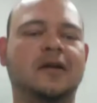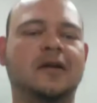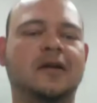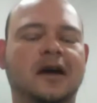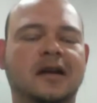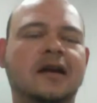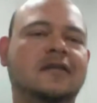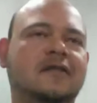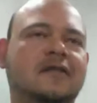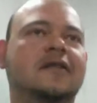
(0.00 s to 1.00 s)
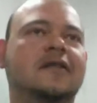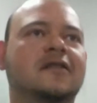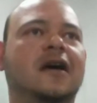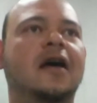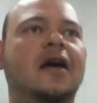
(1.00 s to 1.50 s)
final yet. The
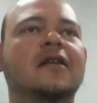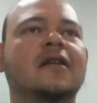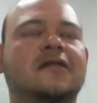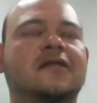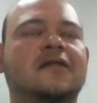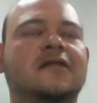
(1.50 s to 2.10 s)
design is.